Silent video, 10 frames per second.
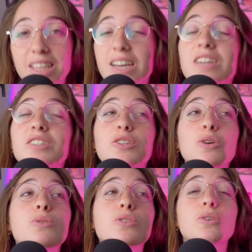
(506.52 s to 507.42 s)
They are
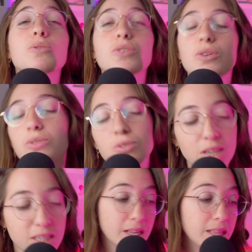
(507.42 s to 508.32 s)
so
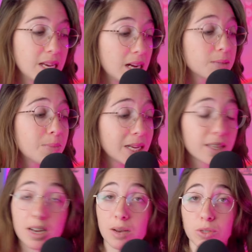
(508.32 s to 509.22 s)
great. The other mic
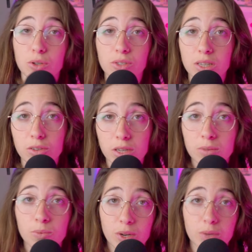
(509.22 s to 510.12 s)
that I was
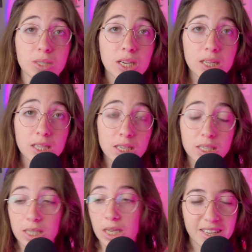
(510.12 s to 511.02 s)
considering when I was getting
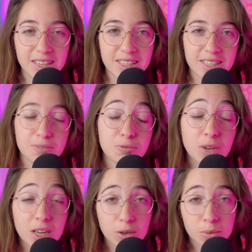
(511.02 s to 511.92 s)
this is a
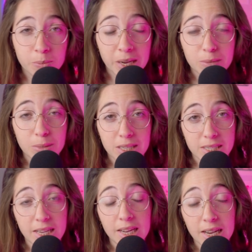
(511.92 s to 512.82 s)
really common mic by
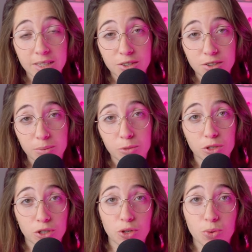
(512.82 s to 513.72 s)
Sennheiser. I'm
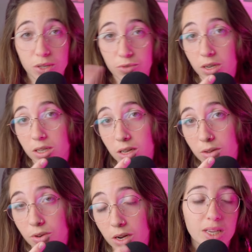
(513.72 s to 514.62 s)
gonna show it right
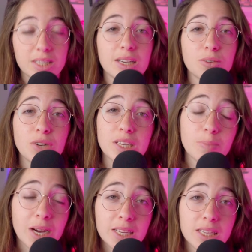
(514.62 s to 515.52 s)
here. It's a great
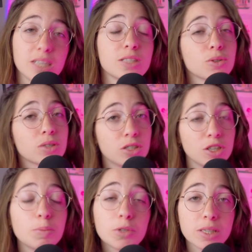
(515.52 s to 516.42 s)
mic. It's on the
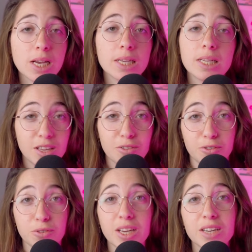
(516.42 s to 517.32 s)
cheaper side. If
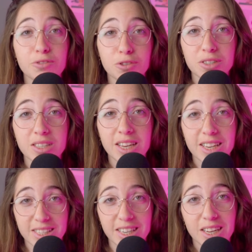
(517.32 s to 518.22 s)
you can afford the
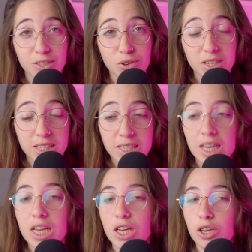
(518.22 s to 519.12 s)
SE Electronics,
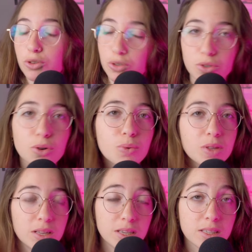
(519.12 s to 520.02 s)
you should go
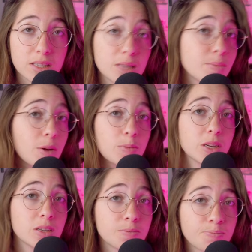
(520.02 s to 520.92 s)
with these, in my
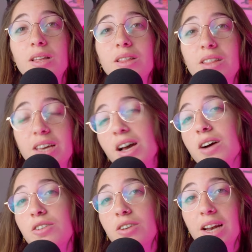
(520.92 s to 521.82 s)
opinion. They
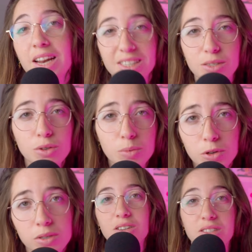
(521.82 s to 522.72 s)
are less
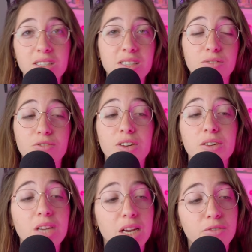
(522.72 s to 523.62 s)
durable because these are
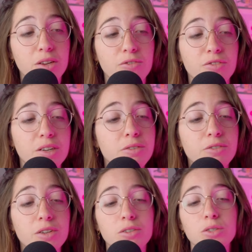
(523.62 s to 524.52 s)
very heavy,
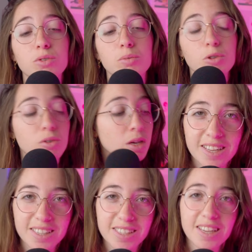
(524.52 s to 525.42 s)
very durable,
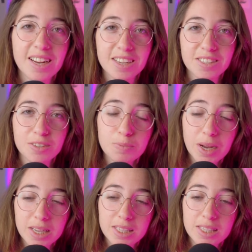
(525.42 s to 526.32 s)
and the Sennheiser
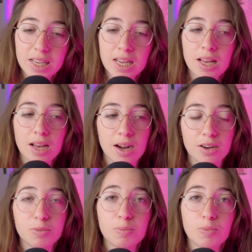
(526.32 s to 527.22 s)
mics
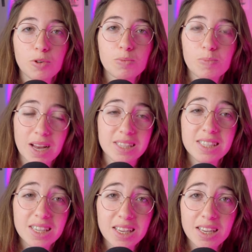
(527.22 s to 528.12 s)
are more
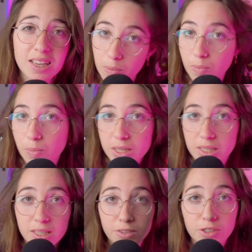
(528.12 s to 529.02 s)
plasticky. But
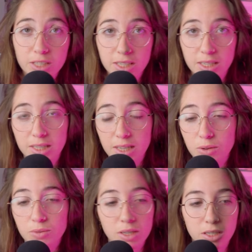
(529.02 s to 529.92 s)
the difference in the
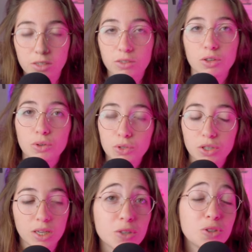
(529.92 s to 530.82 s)
sound is not
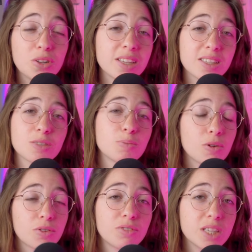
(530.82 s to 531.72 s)
huge. You should listen to
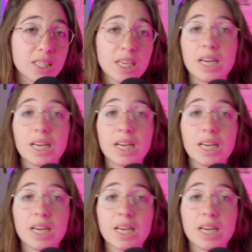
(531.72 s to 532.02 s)
both of these